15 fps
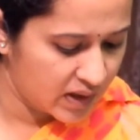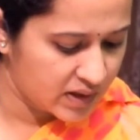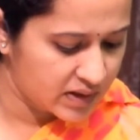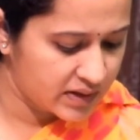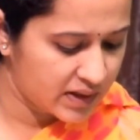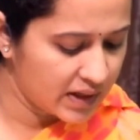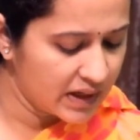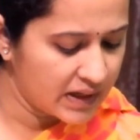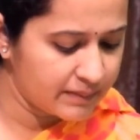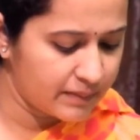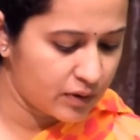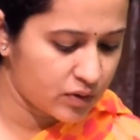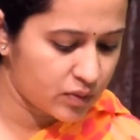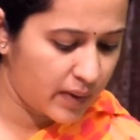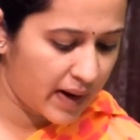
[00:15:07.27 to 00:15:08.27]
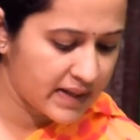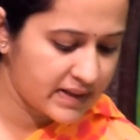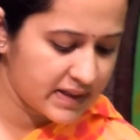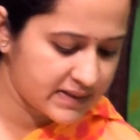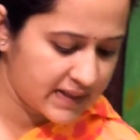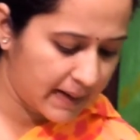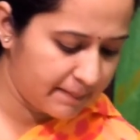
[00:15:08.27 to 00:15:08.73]
Think about why
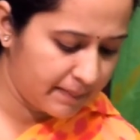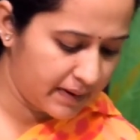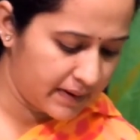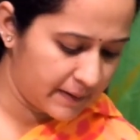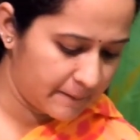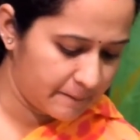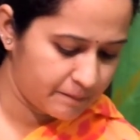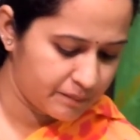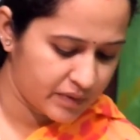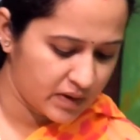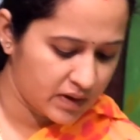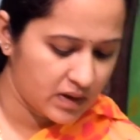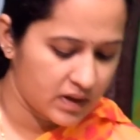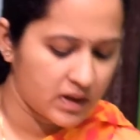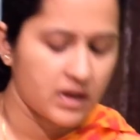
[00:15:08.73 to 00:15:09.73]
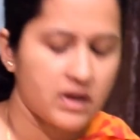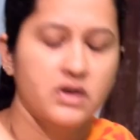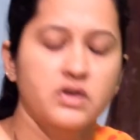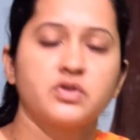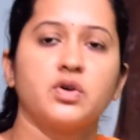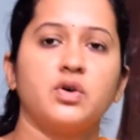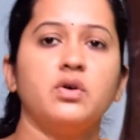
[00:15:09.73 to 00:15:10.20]
this happened.
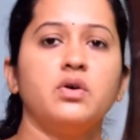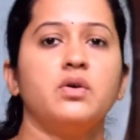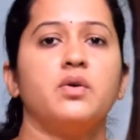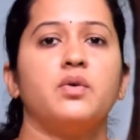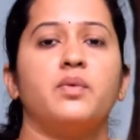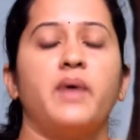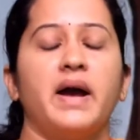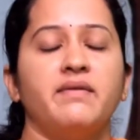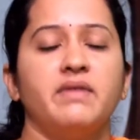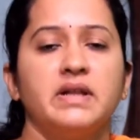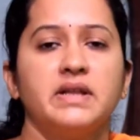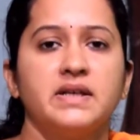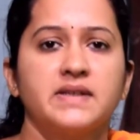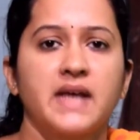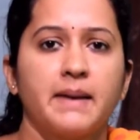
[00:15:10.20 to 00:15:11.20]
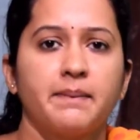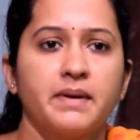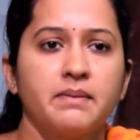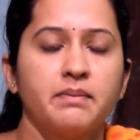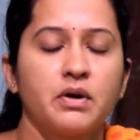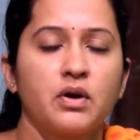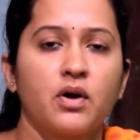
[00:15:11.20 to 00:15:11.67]
So why will this happen?
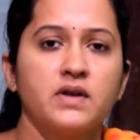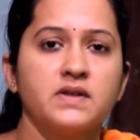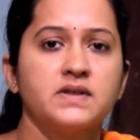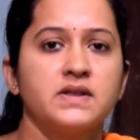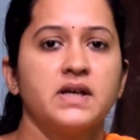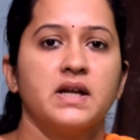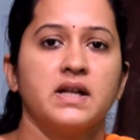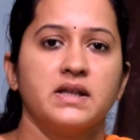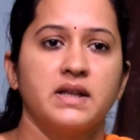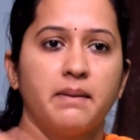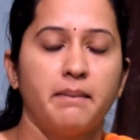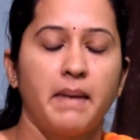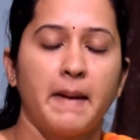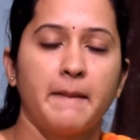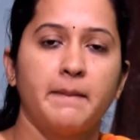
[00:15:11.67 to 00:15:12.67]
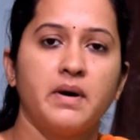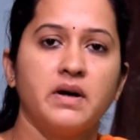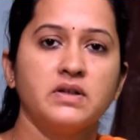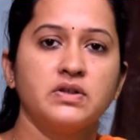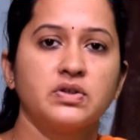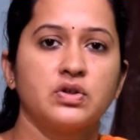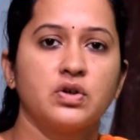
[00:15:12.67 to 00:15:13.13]
Because the members
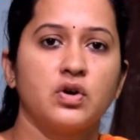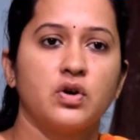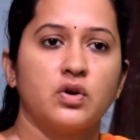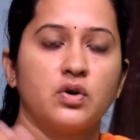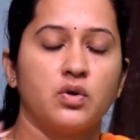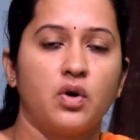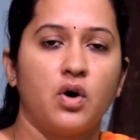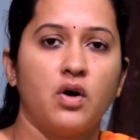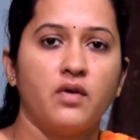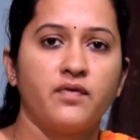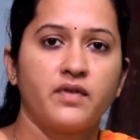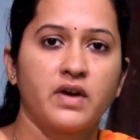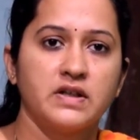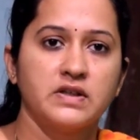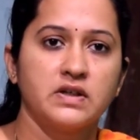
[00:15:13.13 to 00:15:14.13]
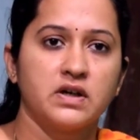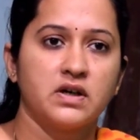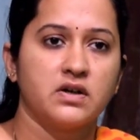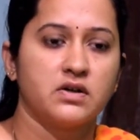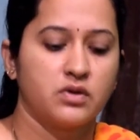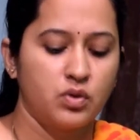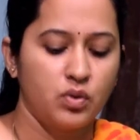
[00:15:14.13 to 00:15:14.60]

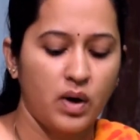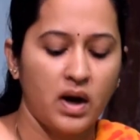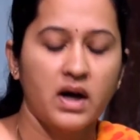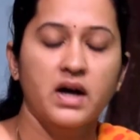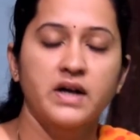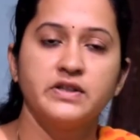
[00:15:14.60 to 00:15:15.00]
who are